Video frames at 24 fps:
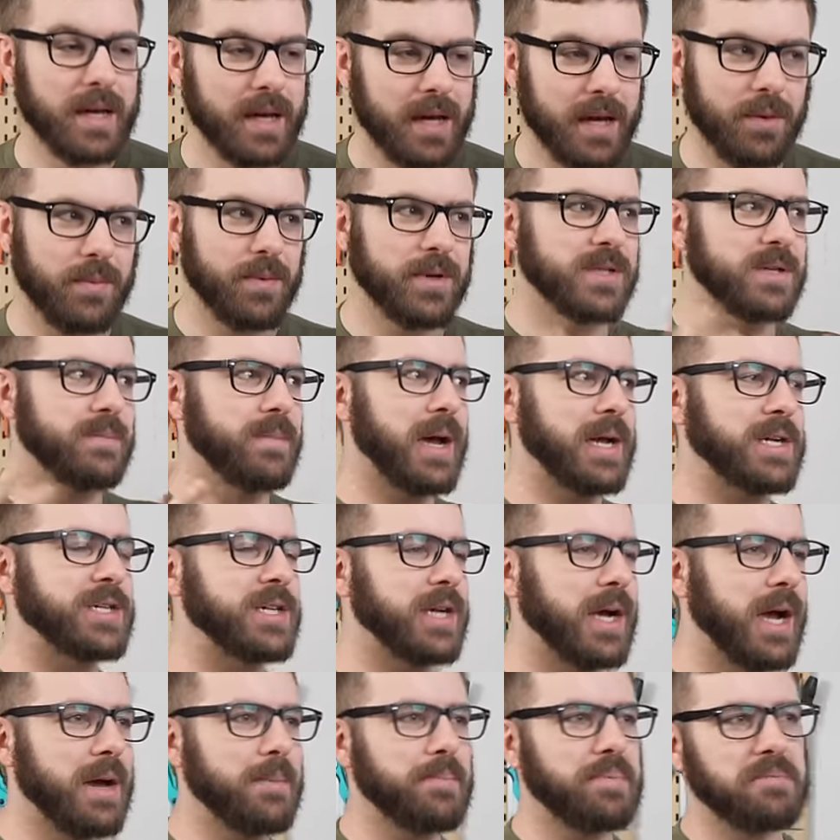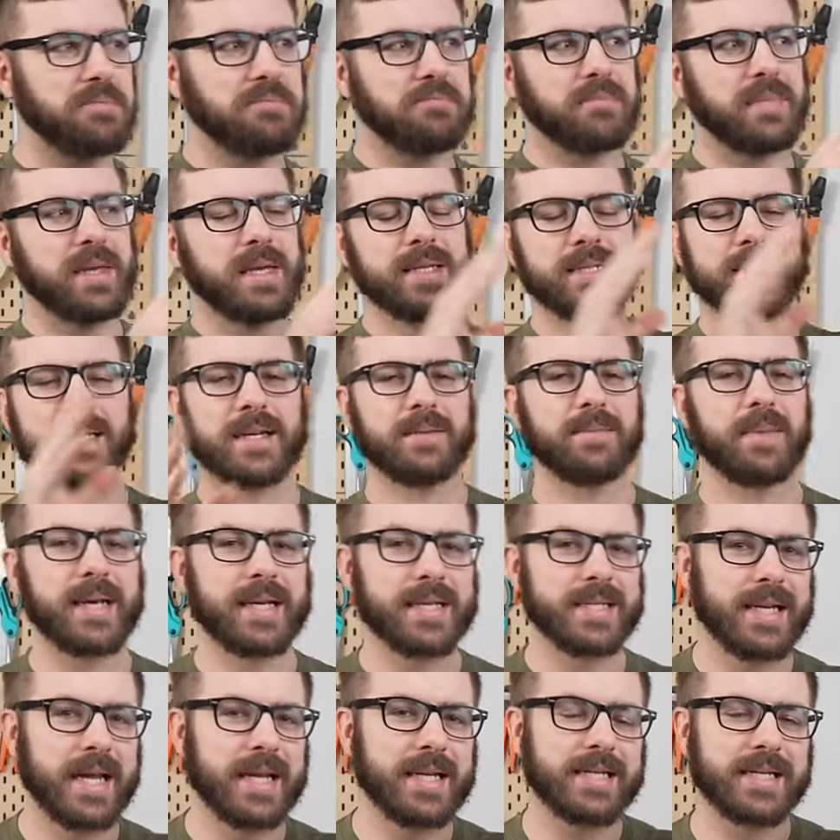it wasn't matching up, things didn't make
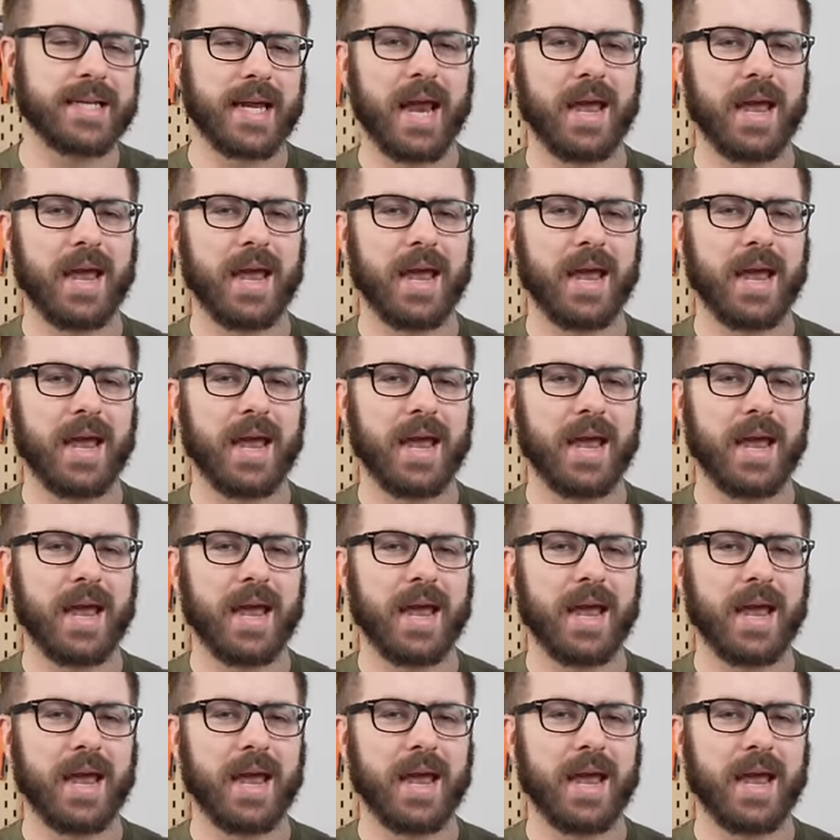sense,